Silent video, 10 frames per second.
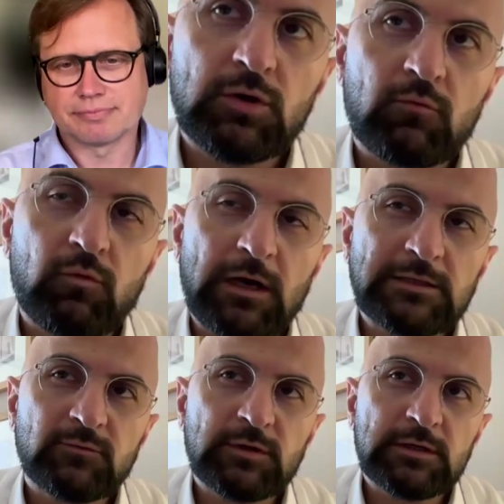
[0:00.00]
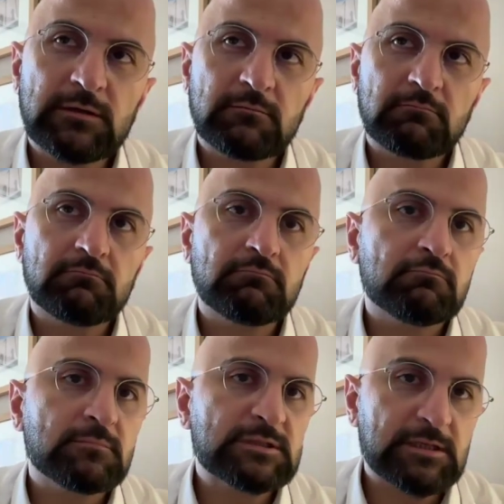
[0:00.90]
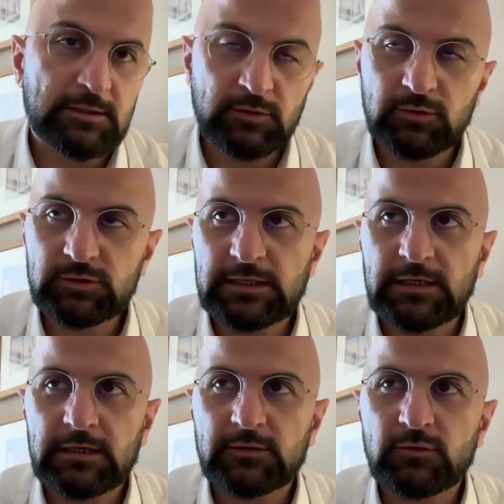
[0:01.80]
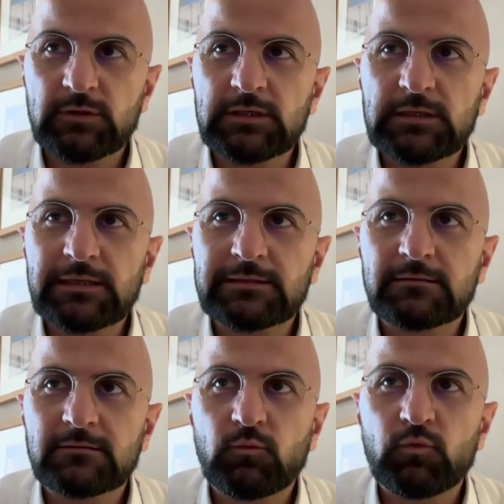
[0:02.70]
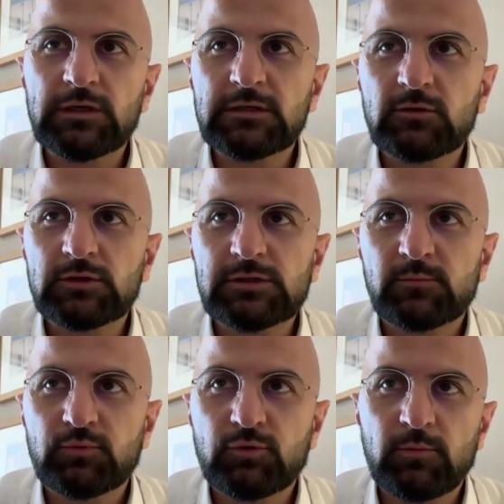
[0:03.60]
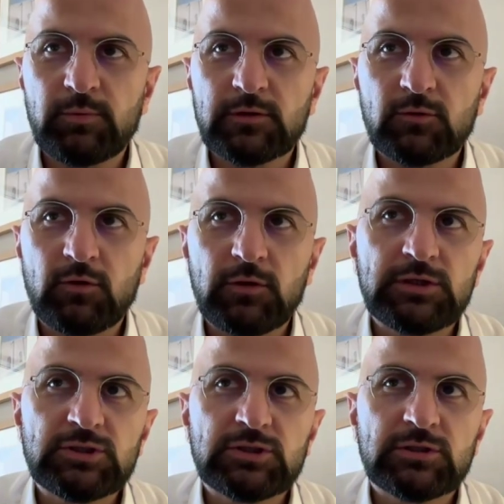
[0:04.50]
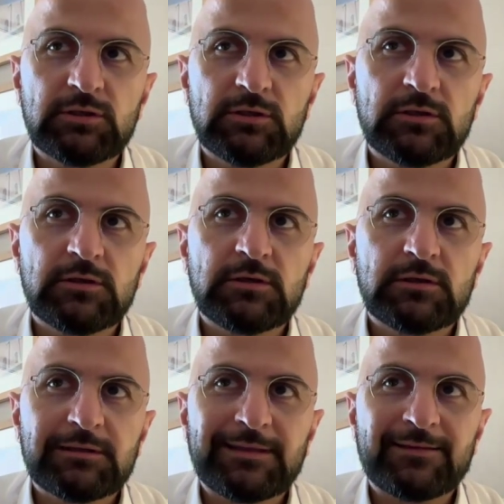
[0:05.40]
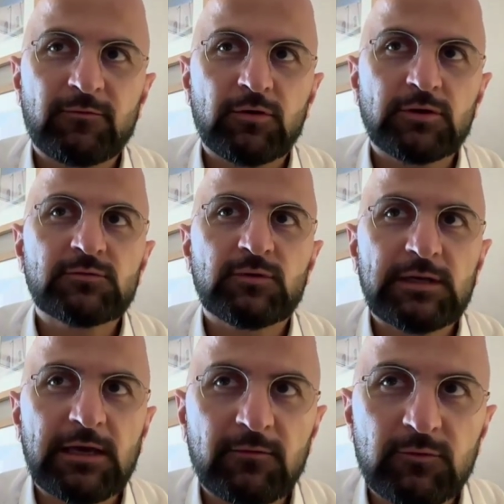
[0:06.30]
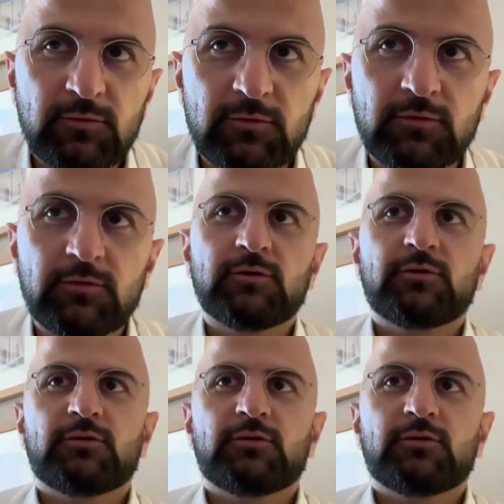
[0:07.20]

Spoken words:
Once we start to use the AI, do you think that we need also proper knowledge that first we have to